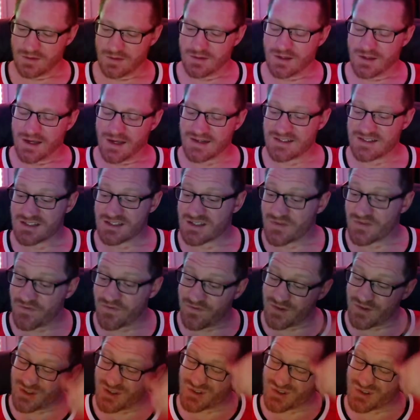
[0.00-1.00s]
can just
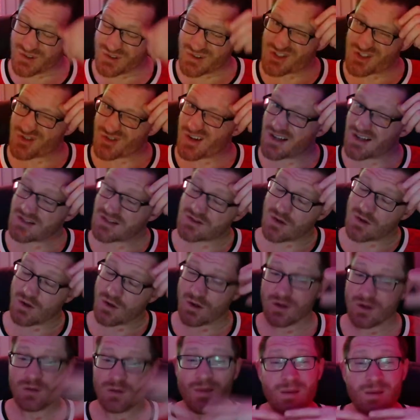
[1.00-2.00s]
feel the stress
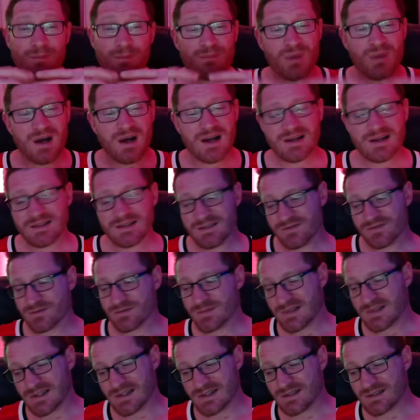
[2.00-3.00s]
all in my body
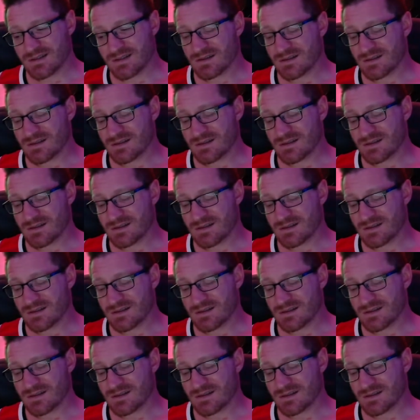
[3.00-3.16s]
from that.